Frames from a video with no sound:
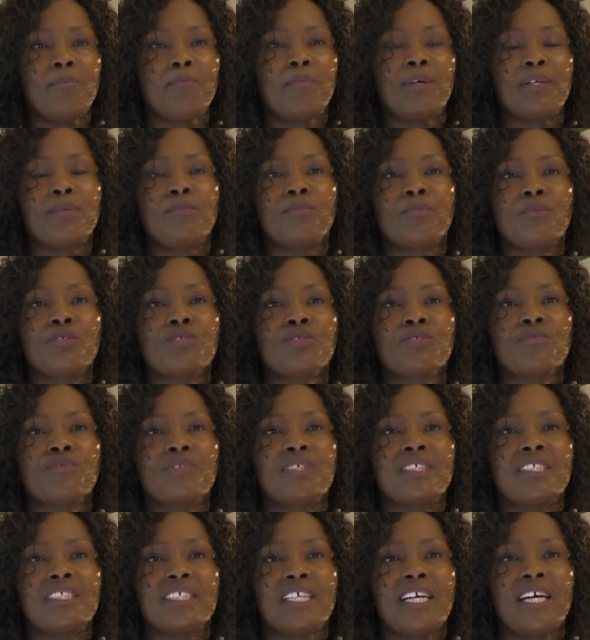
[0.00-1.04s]
but most of
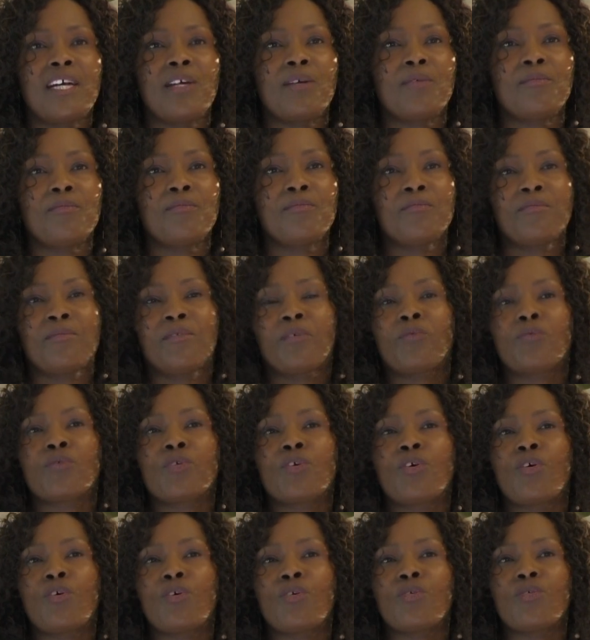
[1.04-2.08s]
the time
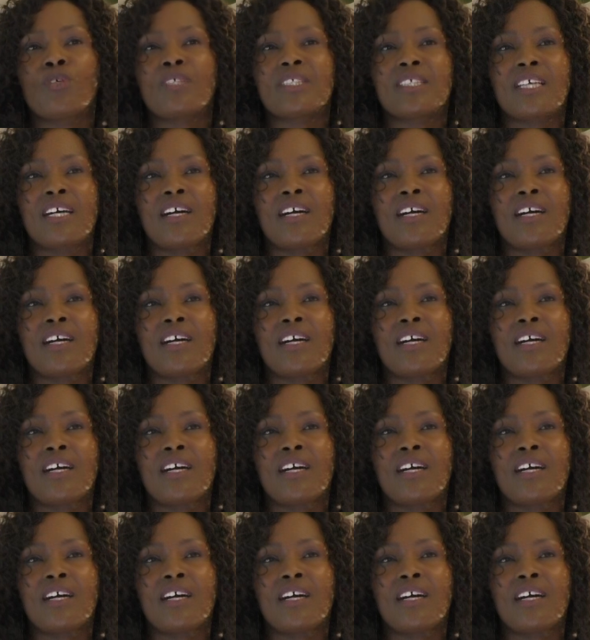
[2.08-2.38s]
we always